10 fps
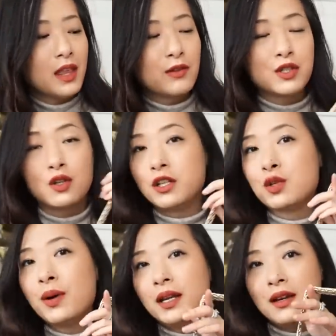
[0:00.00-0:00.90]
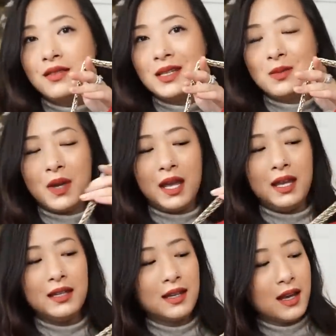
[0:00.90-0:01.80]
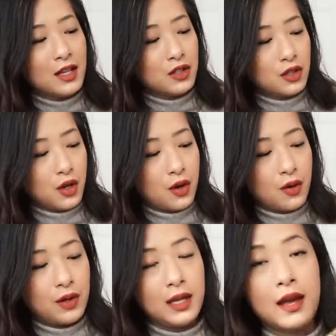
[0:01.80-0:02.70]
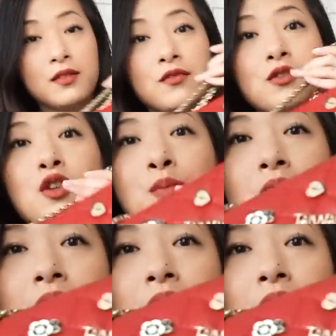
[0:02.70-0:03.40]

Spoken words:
There was only 20 of these made. So yeah, super